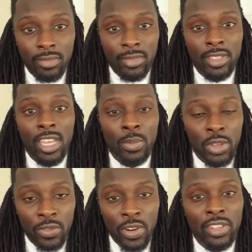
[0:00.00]
Temple
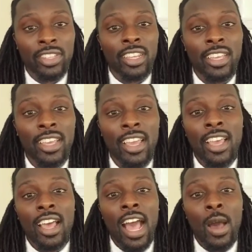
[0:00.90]
University,
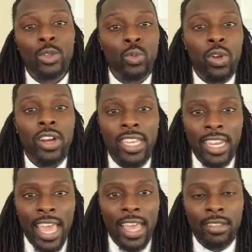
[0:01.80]
I was
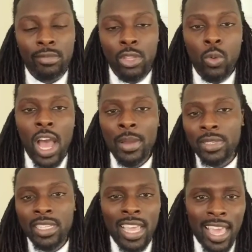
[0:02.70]
working at the
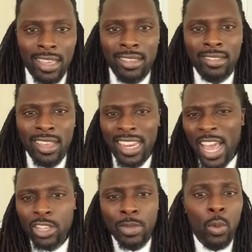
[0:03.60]
YMCA, and that
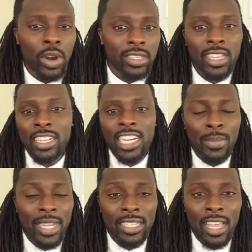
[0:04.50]
was my work-study
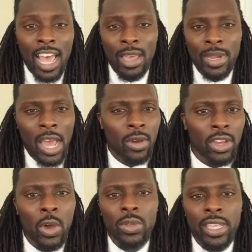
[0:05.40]
job at the time. And I would
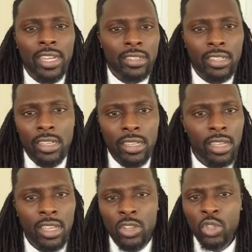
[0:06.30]
go there to
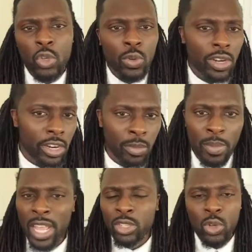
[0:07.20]
tutor,
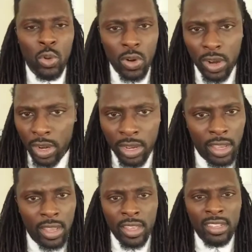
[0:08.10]
mentor,
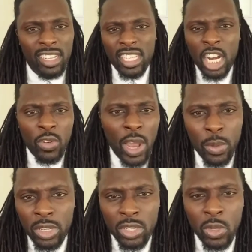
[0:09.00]
just interact
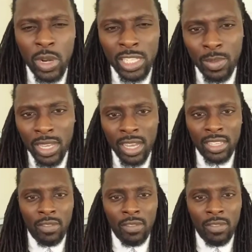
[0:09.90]
with the students because I